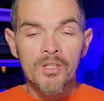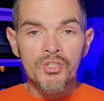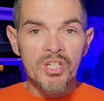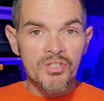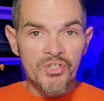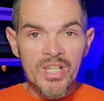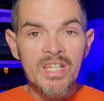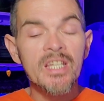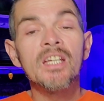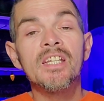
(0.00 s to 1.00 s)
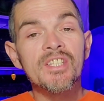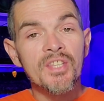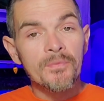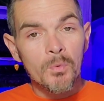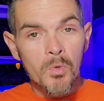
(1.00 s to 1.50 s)
Gen Z is
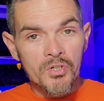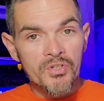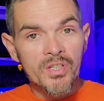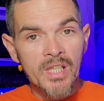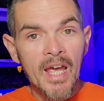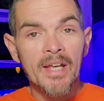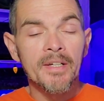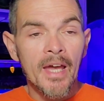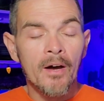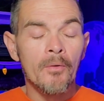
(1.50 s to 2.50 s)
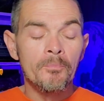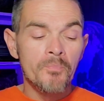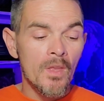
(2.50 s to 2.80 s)
even worse than that. Now,